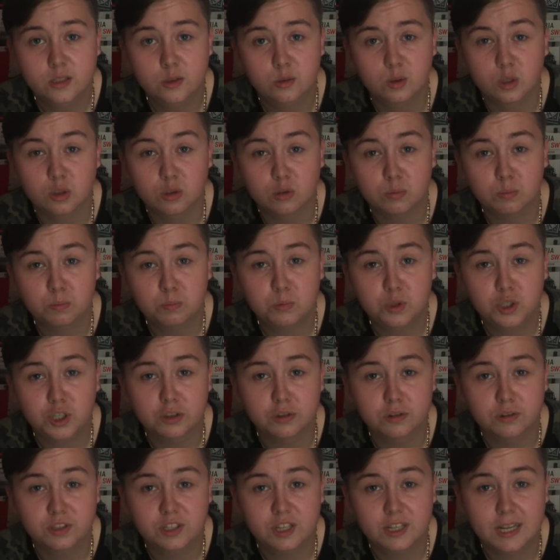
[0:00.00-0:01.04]
do a little
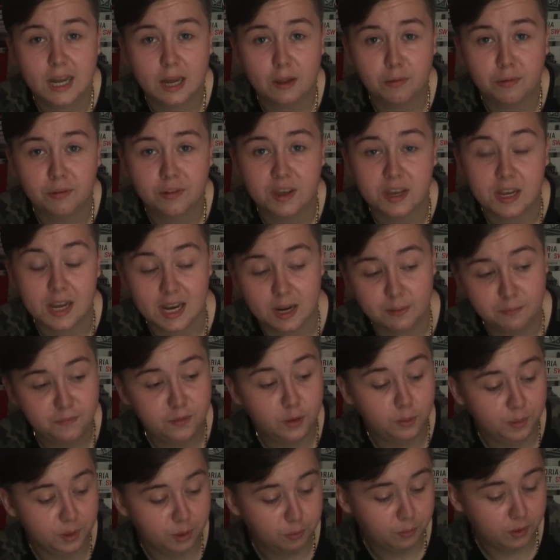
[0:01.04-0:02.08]
chilled sit down thing, and I'm
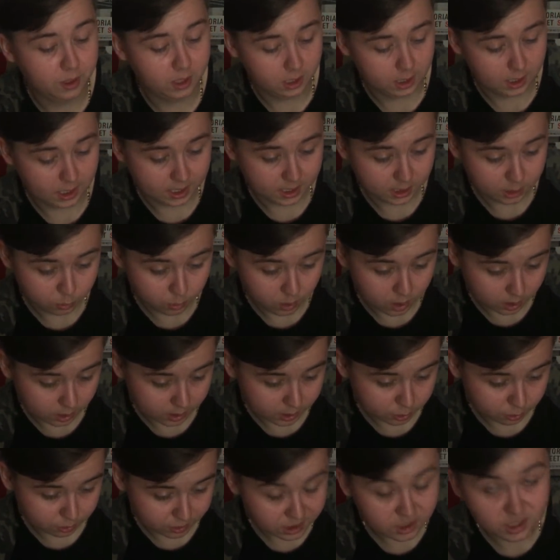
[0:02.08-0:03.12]
filming it really late as
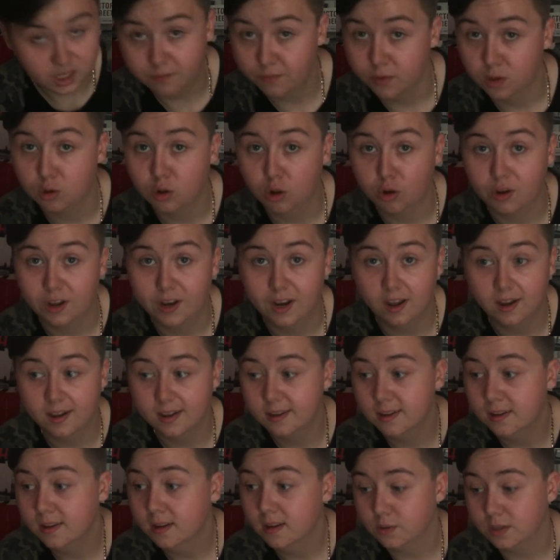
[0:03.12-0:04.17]
well. It's only 7 o'clock at
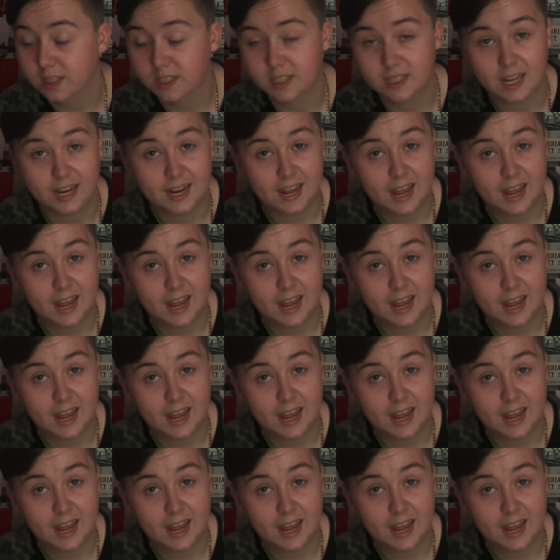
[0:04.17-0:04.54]
night, so I need to